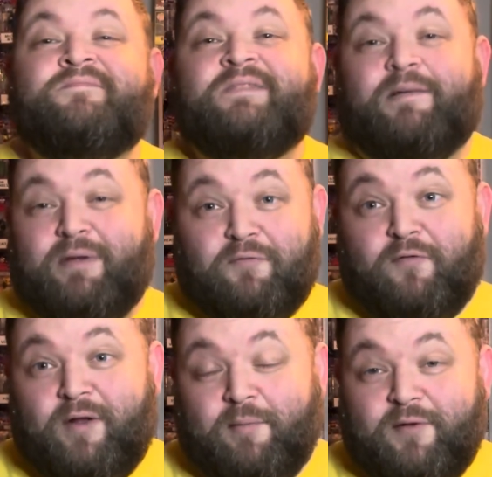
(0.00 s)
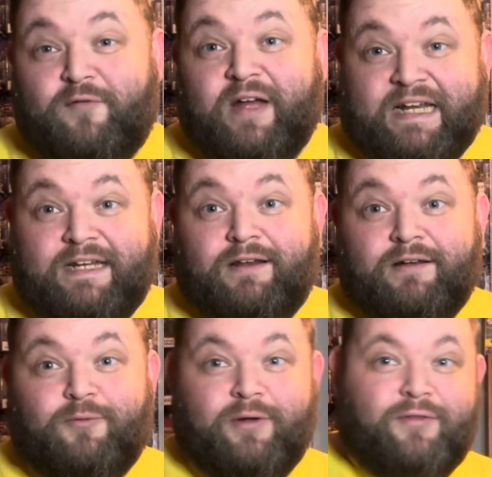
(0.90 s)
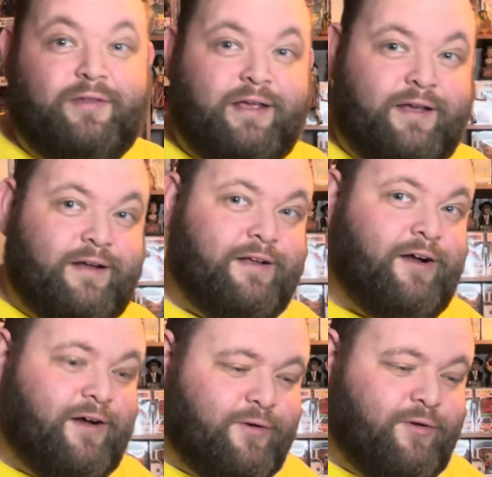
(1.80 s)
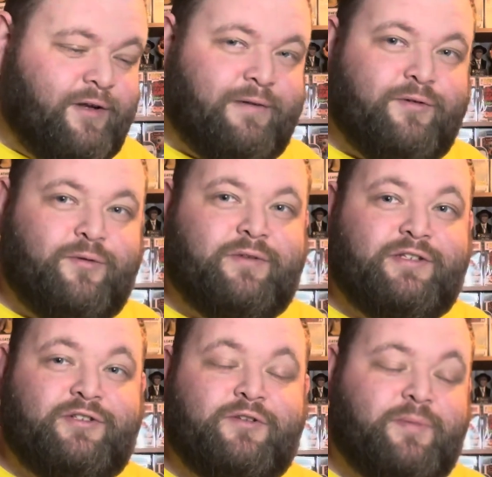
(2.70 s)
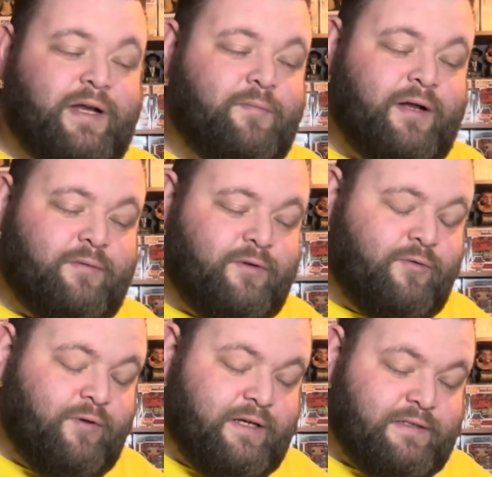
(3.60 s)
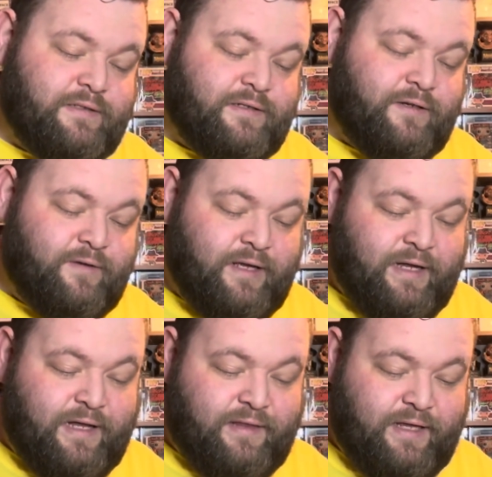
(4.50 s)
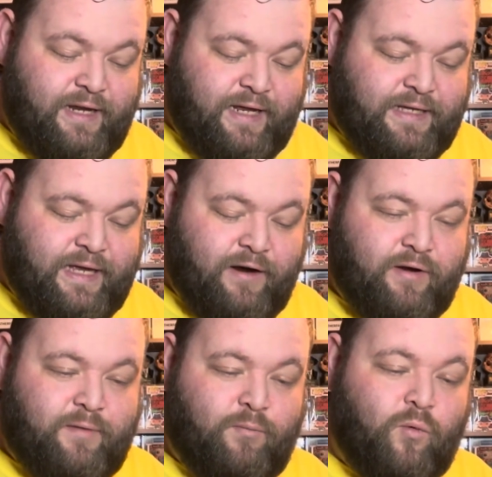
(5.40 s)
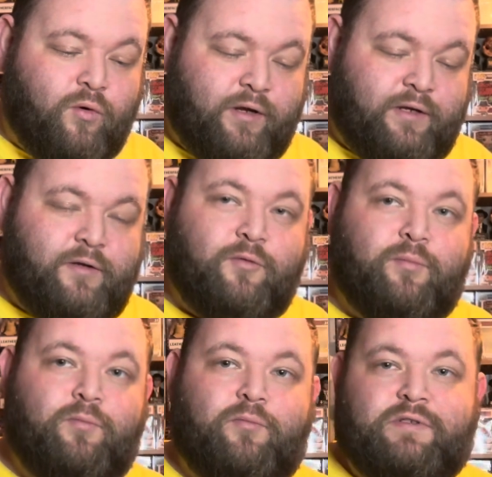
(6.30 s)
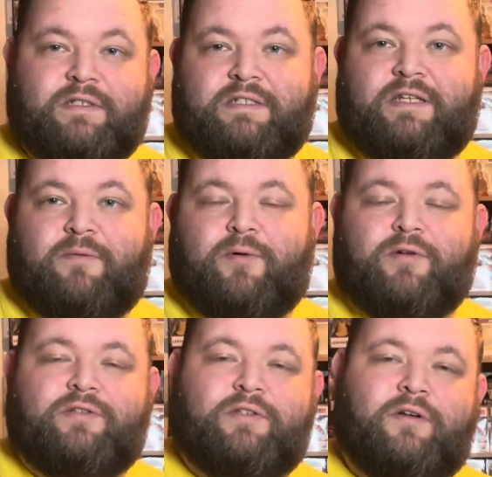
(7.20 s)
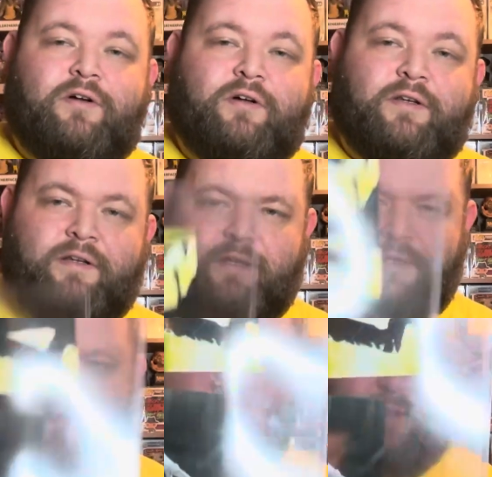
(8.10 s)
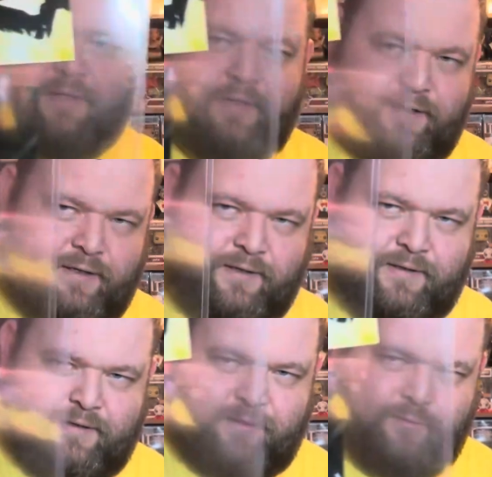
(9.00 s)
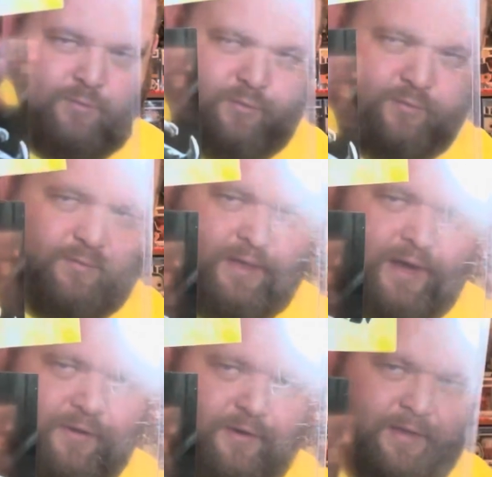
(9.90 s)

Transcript: infected with the con crud after doing these shows back-to-back with no rest and stuff. And then a Gary Morgan, who was the stunt person on, we'll go with Gary,